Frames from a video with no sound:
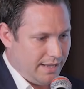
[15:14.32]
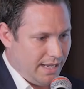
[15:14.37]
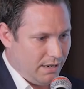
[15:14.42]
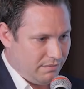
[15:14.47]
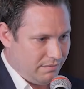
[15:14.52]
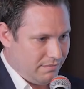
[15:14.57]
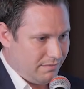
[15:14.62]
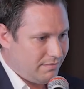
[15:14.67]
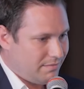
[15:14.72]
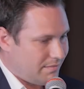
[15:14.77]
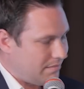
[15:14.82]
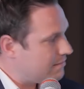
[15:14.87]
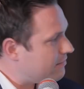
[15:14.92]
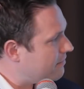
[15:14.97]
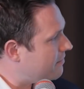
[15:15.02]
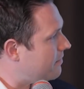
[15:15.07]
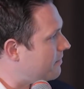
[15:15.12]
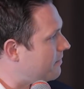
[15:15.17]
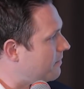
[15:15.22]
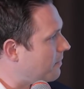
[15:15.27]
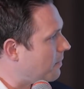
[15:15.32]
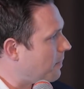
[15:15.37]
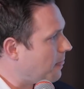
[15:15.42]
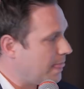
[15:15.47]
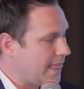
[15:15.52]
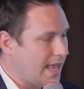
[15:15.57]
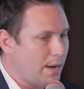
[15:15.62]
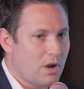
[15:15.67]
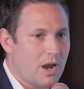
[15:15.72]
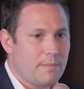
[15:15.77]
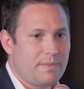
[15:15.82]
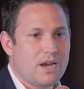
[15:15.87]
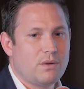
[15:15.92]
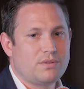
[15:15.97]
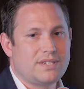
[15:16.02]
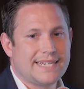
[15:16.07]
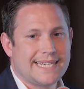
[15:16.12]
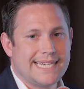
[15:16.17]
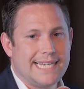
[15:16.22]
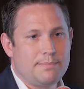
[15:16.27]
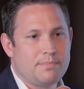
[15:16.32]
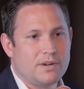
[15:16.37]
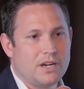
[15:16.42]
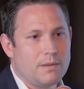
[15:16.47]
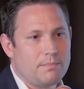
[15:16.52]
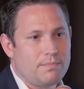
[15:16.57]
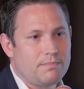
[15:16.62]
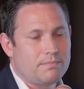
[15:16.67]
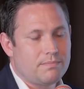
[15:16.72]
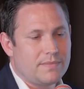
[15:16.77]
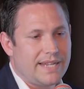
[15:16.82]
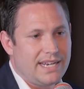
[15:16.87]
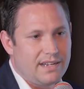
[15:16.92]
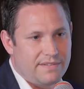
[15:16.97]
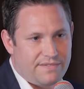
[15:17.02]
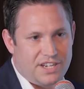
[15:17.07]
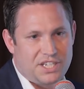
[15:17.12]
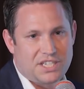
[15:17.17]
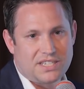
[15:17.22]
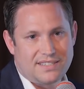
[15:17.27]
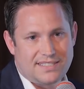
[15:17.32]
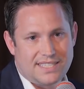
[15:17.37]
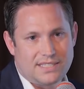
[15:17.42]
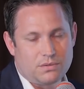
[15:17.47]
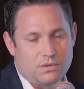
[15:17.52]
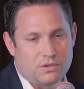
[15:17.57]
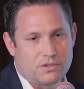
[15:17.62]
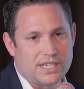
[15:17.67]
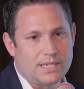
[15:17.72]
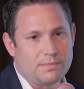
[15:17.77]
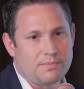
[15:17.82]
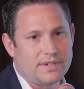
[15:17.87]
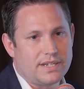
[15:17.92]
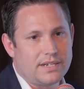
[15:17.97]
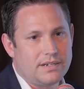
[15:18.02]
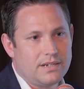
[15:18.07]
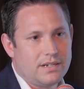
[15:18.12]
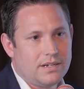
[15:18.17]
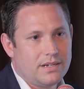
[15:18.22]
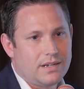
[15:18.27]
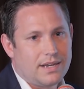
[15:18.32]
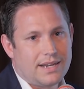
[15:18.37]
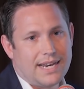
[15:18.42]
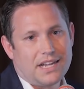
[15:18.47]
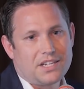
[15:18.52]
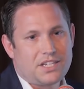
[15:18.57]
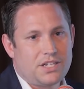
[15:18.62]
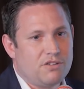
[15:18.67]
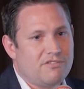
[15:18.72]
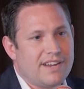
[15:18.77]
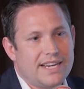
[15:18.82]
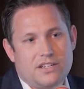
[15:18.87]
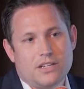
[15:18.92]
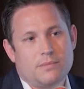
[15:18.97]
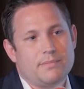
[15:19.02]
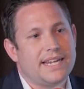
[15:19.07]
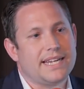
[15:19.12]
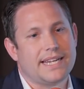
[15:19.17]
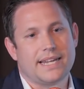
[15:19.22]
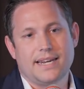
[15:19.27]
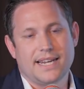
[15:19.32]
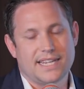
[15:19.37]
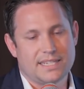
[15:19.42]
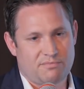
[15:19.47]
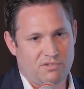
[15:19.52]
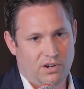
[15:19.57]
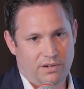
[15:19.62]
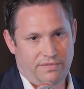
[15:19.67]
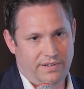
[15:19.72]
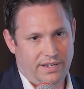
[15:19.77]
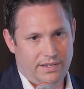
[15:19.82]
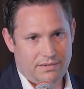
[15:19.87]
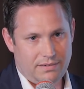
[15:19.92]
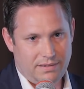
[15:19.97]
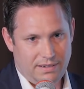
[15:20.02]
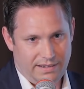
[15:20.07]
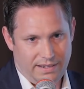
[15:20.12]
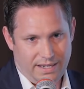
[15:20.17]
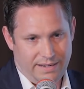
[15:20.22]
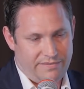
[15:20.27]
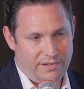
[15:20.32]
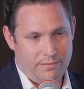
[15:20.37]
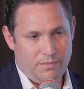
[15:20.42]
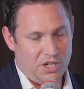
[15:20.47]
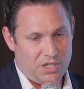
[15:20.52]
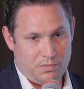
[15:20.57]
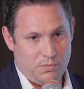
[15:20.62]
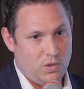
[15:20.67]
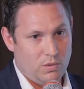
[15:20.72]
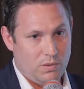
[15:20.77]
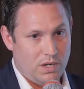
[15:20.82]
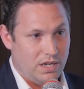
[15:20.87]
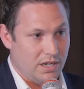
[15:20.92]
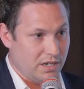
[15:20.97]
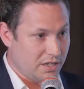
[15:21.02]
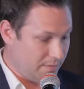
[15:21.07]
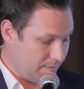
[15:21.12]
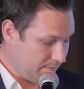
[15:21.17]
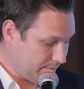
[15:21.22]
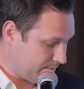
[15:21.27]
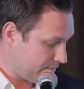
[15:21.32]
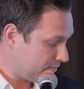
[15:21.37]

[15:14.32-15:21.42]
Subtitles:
they won't be able to keep up, inefficiencies will creep in, and actually you'll end up making less profit and for much more work.